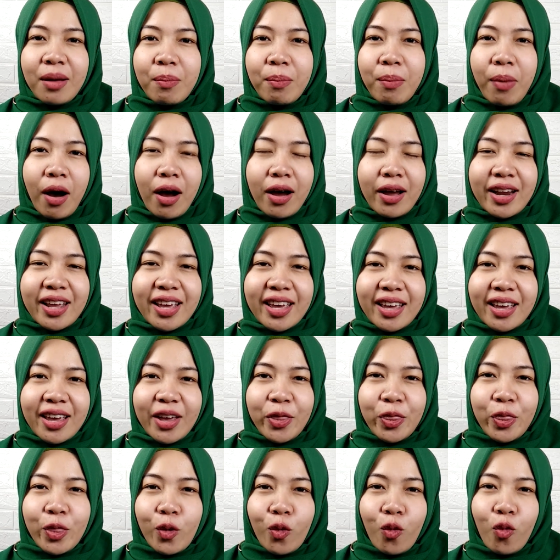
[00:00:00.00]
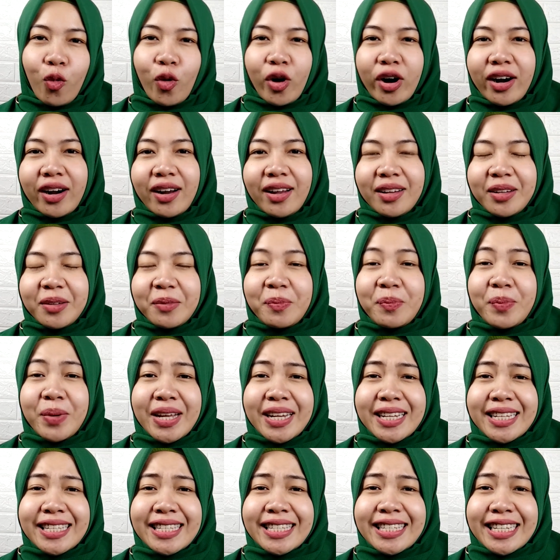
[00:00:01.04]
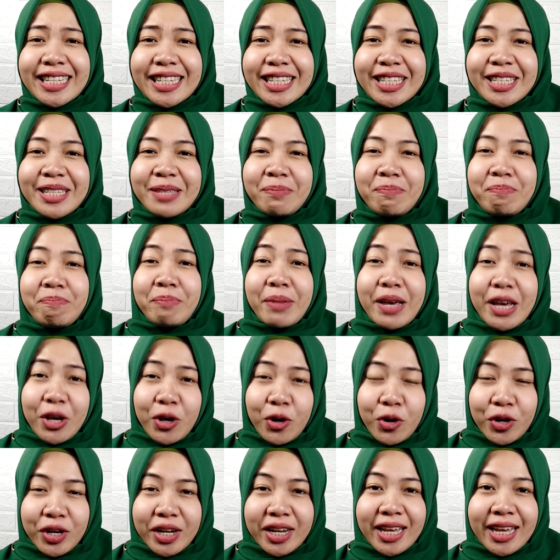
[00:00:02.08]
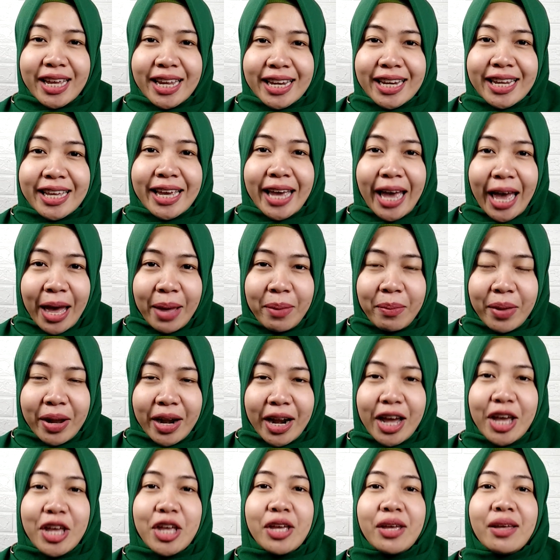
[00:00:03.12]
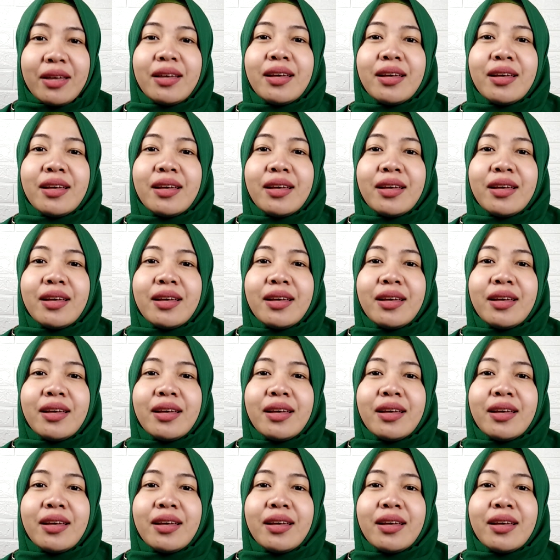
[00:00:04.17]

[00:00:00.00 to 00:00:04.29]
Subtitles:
body in the world, but just be good in camera.